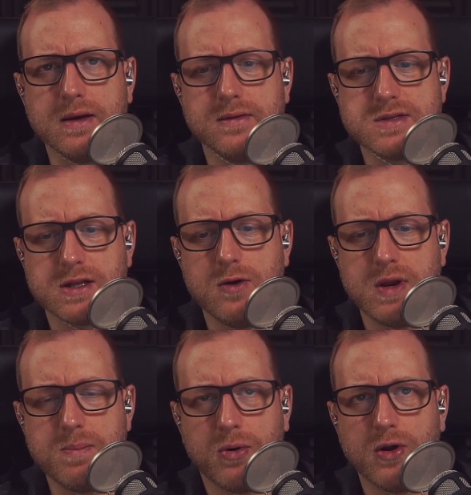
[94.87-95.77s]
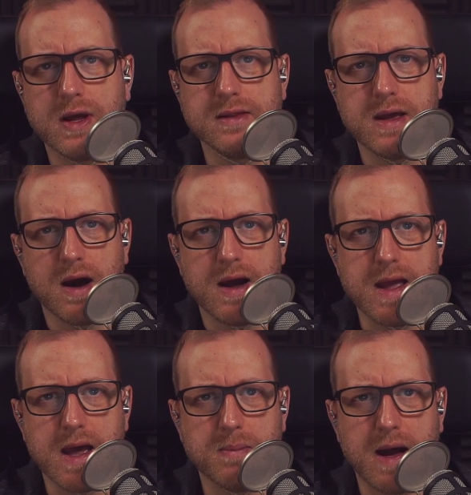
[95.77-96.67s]
slowly pulling the
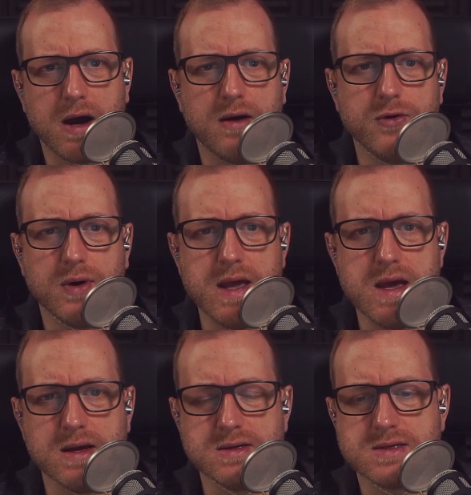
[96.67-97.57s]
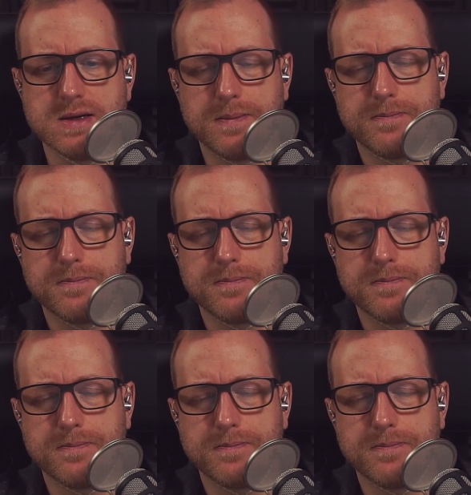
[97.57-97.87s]
IEM out of your ears.